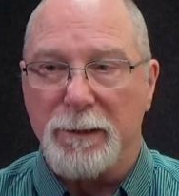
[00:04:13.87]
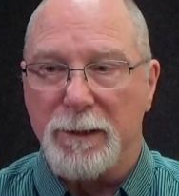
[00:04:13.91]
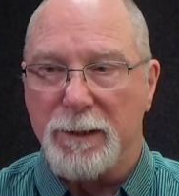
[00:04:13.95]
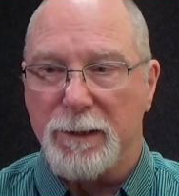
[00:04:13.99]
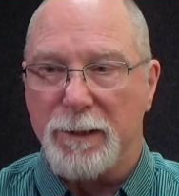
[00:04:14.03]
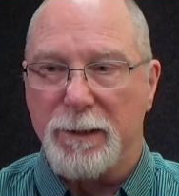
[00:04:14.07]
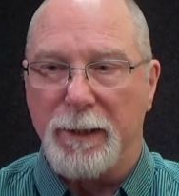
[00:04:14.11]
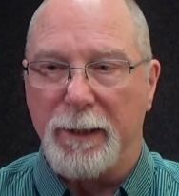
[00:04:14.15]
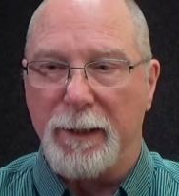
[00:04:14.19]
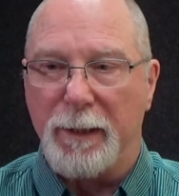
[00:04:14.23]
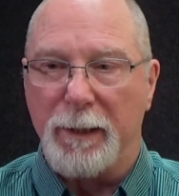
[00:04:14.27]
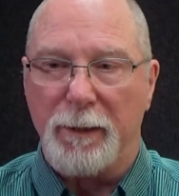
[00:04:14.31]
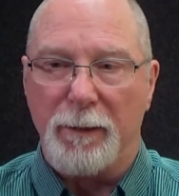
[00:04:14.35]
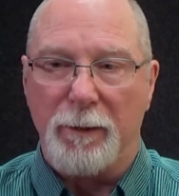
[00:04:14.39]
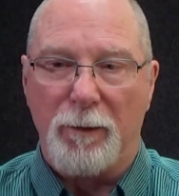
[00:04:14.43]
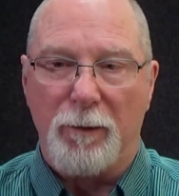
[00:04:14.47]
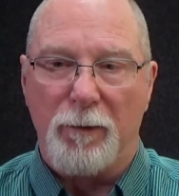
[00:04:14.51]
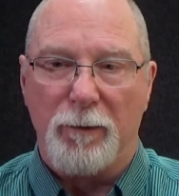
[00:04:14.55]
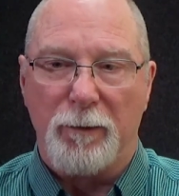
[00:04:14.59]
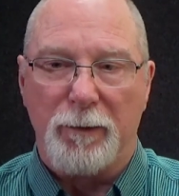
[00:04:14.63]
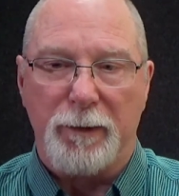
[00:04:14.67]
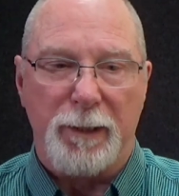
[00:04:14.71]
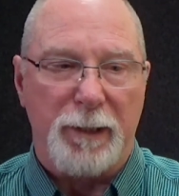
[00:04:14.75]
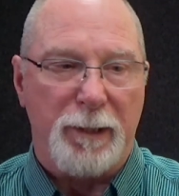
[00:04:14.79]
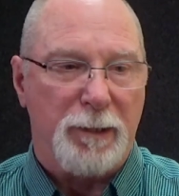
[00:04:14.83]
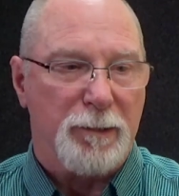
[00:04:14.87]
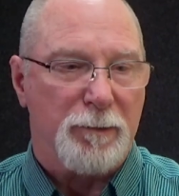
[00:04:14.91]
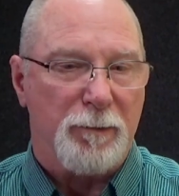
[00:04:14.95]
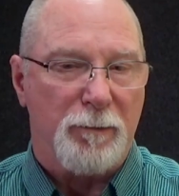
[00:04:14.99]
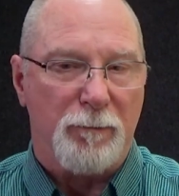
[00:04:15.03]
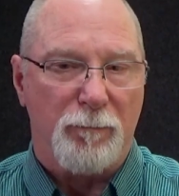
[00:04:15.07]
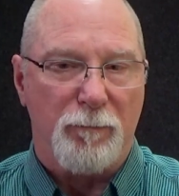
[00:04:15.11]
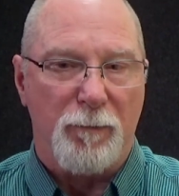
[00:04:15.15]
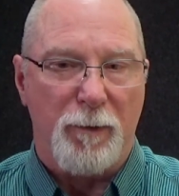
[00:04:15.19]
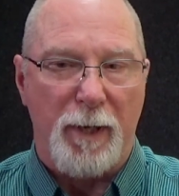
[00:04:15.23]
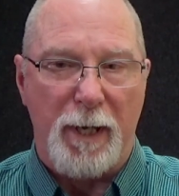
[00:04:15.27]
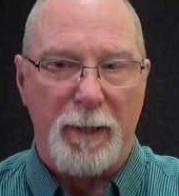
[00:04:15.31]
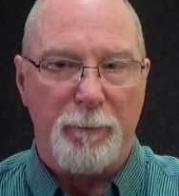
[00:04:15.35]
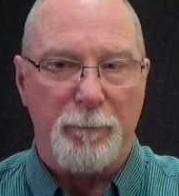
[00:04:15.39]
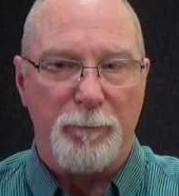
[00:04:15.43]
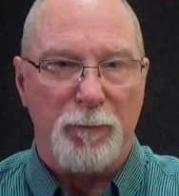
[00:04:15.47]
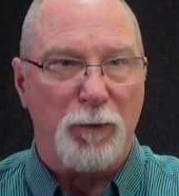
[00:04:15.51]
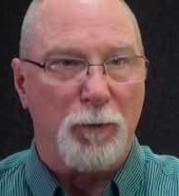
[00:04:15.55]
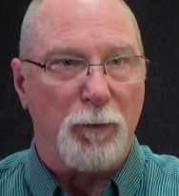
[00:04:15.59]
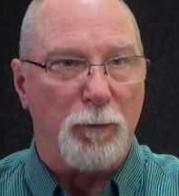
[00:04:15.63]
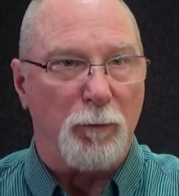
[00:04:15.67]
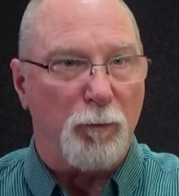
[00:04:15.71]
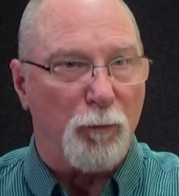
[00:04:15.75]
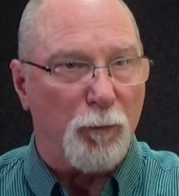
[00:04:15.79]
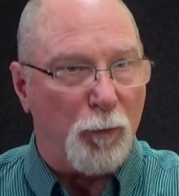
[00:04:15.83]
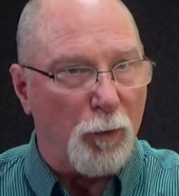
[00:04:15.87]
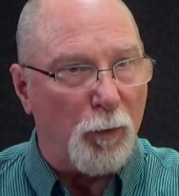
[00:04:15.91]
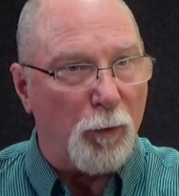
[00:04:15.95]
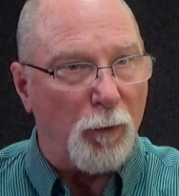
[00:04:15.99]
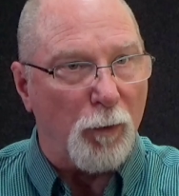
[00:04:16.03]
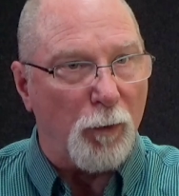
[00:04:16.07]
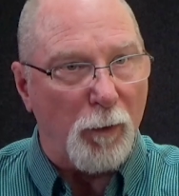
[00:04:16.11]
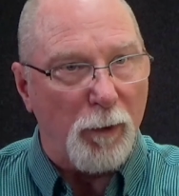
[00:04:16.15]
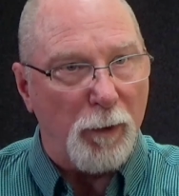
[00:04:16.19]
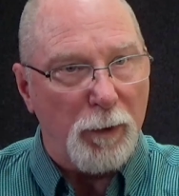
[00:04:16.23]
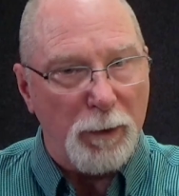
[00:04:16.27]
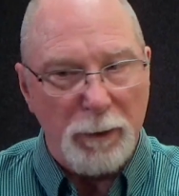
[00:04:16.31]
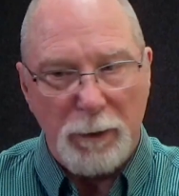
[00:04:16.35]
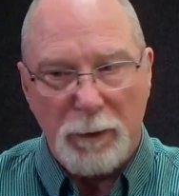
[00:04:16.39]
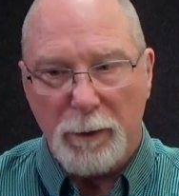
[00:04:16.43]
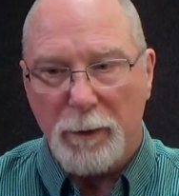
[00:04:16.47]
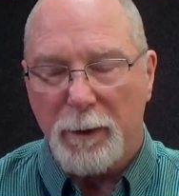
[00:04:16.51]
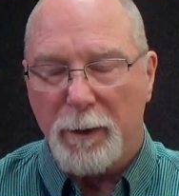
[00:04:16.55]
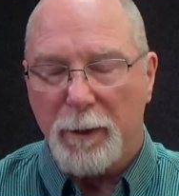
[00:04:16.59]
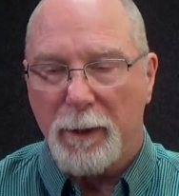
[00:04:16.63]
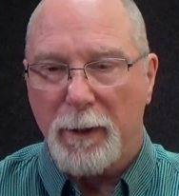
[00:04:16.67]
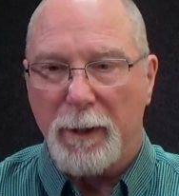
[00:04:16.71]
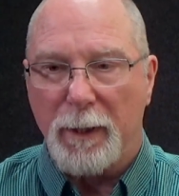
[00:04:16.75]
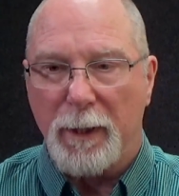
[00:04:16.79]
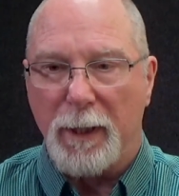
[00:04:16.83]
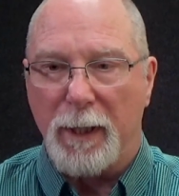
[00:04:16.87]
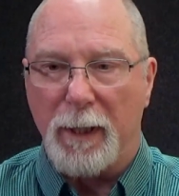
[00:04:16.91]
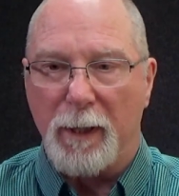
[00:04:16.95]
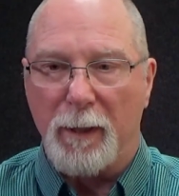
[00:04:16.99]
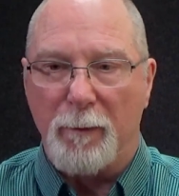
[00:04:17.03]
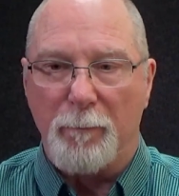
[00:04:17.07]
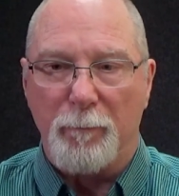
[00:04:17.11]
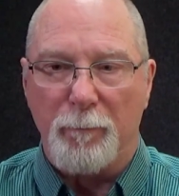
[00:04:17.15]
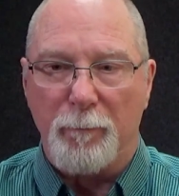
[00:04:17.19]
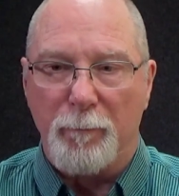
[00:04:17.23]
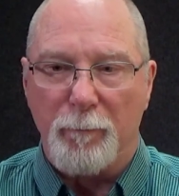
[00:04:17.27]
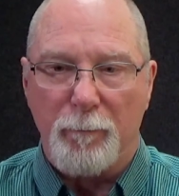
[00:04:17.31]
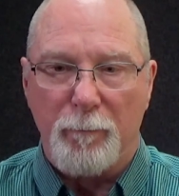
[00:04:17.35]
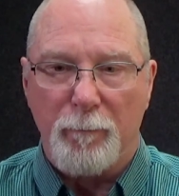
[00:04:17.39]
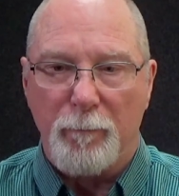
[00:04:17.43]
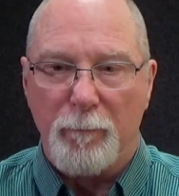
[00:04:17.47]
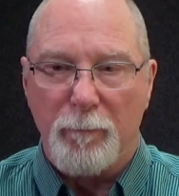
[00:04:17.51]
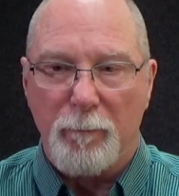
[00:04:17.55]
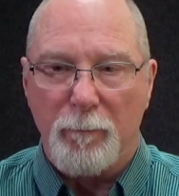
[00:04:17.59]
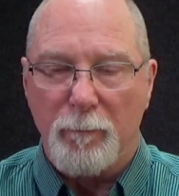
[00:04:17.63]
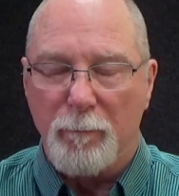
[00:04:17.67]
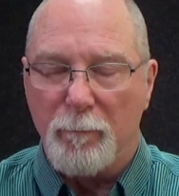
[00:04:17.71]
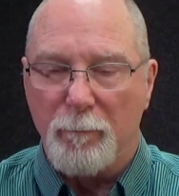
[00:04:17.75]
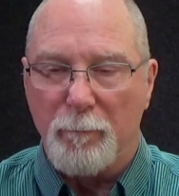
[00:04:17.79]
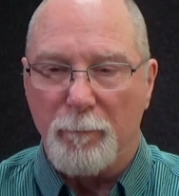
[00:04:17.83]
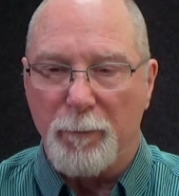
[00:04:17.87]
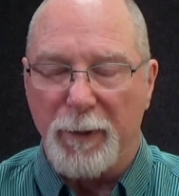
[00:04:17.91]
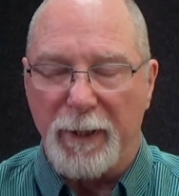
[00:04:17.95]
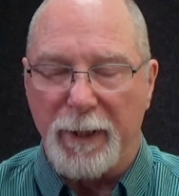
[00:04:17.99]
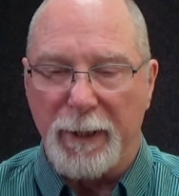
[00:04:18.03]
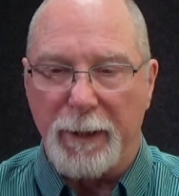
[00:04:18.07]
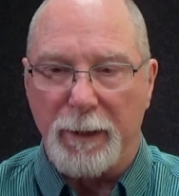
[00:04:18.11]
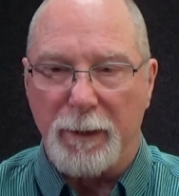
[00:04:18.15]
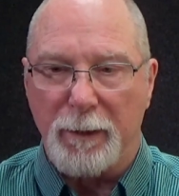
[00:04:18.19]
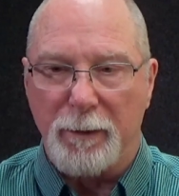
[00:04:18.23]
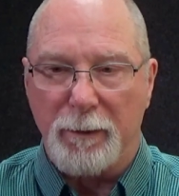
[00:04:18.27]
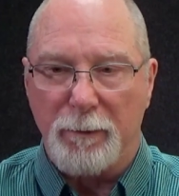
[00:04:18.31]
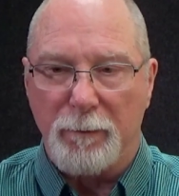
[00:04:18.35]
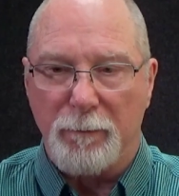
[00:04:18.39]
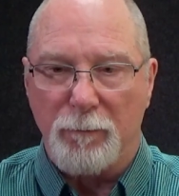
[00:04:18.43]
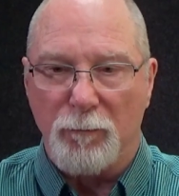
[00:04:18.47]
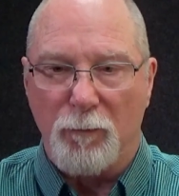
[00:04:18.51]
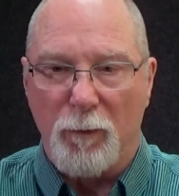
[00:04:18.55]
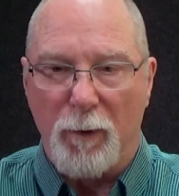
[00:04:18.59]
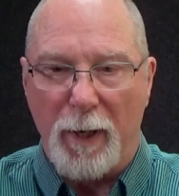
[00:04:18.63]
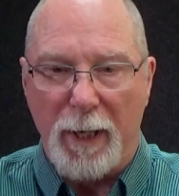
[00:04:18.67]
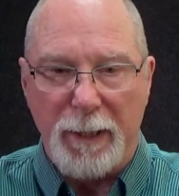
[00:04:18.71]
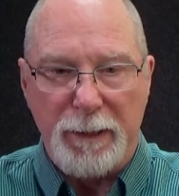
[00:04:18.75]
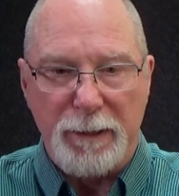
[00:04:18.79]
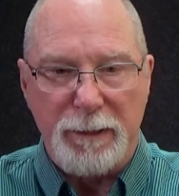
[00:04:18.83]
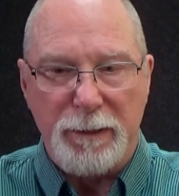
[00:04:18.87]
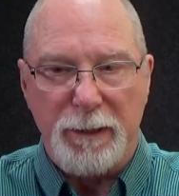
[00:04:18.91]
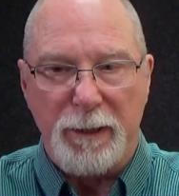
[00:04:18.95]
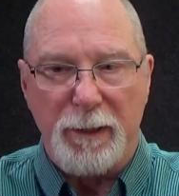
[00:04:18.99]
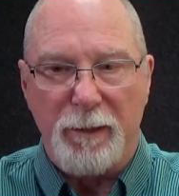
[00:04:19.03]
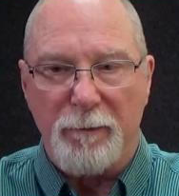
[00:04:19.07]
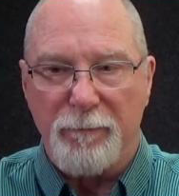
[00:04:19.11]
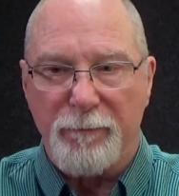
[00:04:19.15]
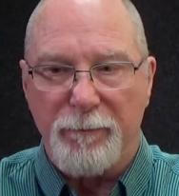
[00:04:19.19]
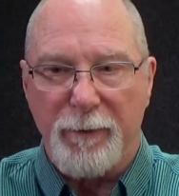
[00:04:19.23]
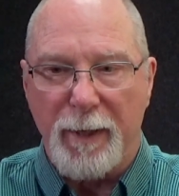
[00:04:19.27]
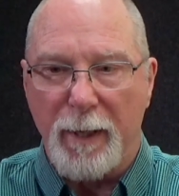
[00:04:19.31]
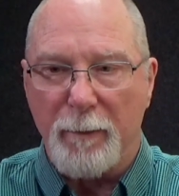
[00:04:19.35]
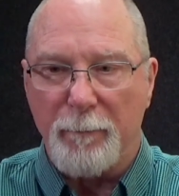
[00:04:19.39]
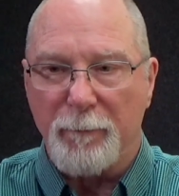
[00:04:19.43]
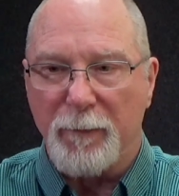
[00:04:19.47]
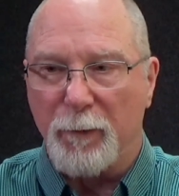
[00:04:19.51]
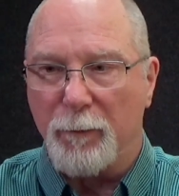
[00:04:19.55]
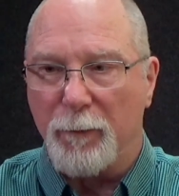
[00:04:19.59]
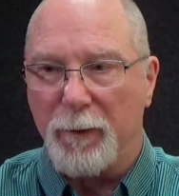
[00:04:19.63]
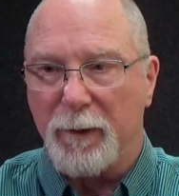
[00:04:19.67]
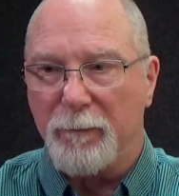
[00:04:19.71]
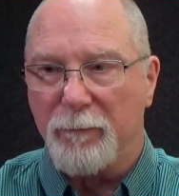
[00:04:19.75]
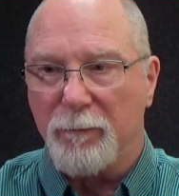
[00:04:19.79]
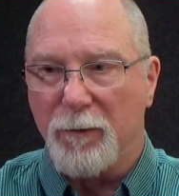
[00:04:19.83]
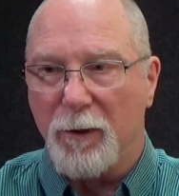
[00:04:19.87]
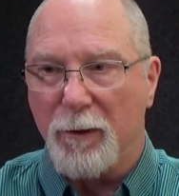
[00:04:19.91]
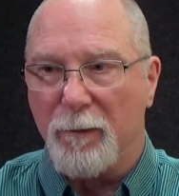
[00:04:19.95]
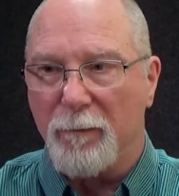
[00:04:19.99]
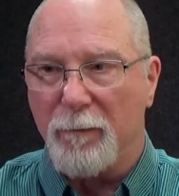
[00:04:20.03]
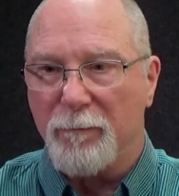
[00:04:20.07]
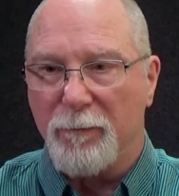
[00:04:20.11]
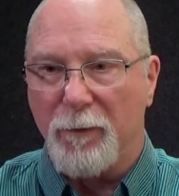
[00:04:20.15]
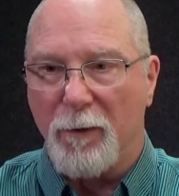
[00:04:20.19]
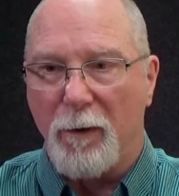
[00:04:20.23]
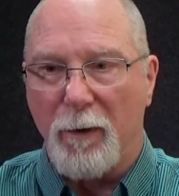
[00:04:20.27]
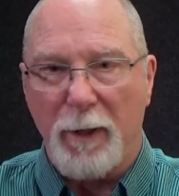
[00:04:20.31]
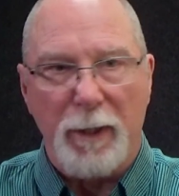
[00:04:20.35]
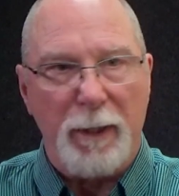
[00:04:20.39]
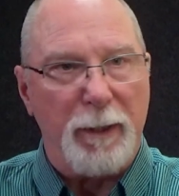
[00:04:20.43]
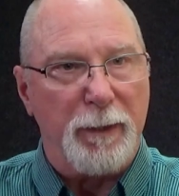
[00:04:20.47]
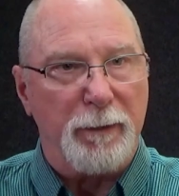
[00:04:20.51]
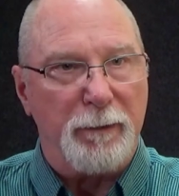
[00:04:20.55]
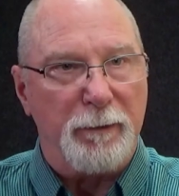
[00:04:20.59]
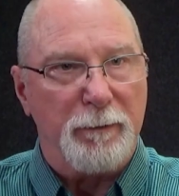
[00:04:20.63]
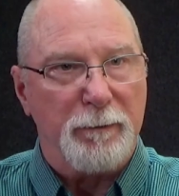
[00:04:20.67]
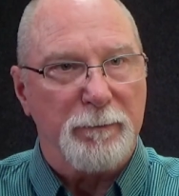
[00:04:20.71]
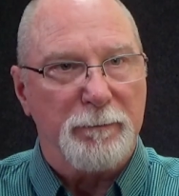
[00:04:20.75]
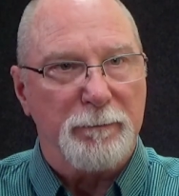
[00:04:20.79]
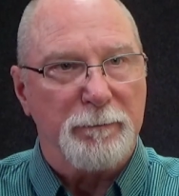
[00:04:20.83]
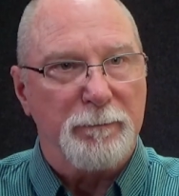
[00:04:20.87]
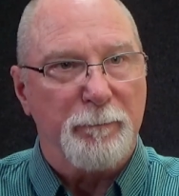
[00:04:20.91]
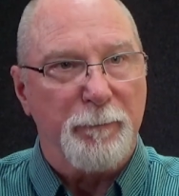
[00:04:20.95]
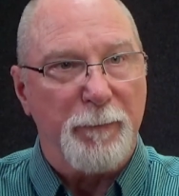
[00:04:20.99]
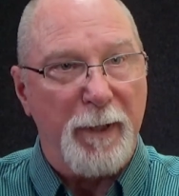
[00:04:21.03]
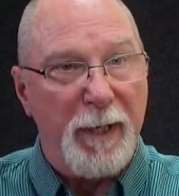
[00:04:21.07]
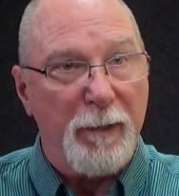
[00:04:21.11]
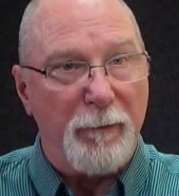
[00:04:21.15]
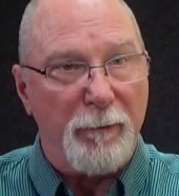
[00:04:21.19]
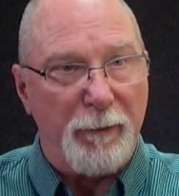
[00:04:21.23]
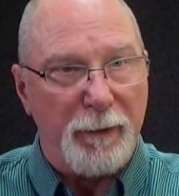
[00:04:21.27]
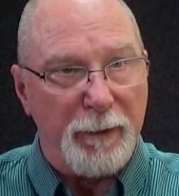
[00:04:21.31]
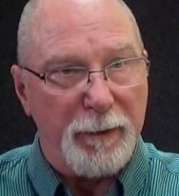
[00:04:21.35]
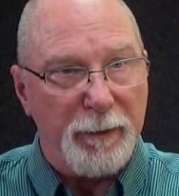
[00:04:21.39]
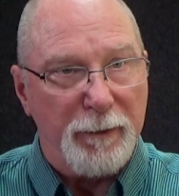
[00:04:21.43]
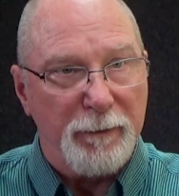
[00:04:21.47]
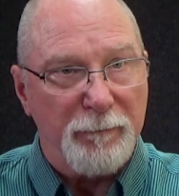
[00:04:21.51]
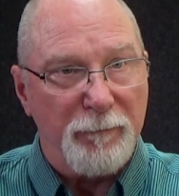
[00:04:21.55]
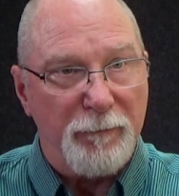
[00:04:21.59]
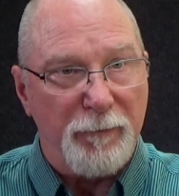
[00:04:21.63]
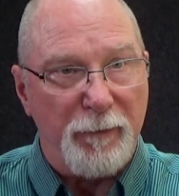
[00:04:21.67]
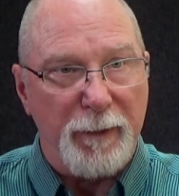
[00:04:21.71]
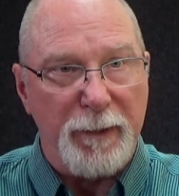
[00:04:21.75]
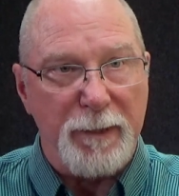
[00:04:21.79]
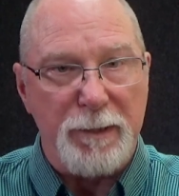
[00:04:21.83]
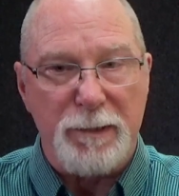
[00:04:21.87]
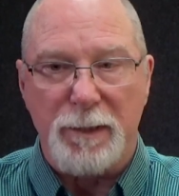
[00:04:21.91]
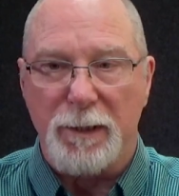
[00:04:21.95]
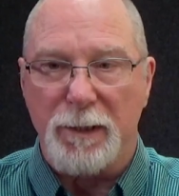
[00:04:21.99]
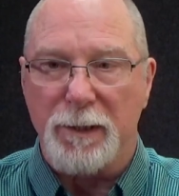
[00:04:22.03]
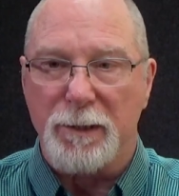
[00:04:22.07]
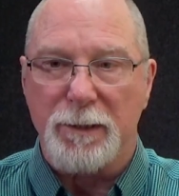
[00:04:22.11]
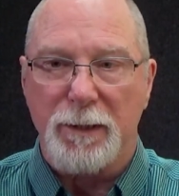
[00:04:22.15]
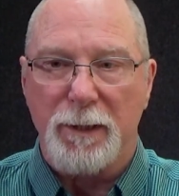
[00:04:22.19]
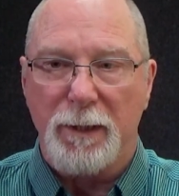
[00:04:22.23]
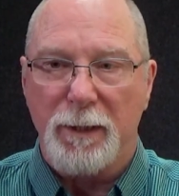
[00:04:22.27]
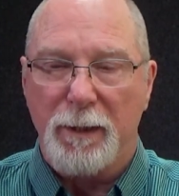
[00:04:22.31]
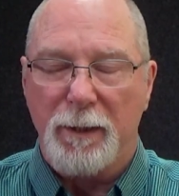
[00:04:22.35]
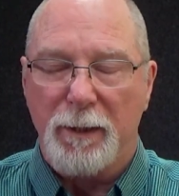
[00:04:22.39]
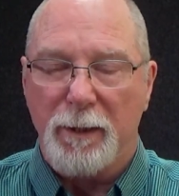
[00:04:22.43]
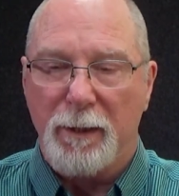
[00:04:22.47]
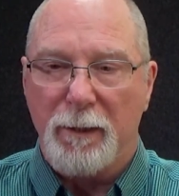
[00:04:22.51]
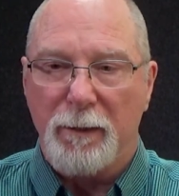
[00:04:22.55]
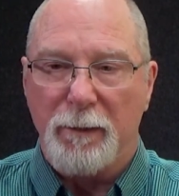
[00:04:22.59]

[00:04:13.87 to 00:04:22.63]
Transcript: don't just see it in the context of rape or war mm. um, being raised in a family where you've got a violent parent, yeah. for instance.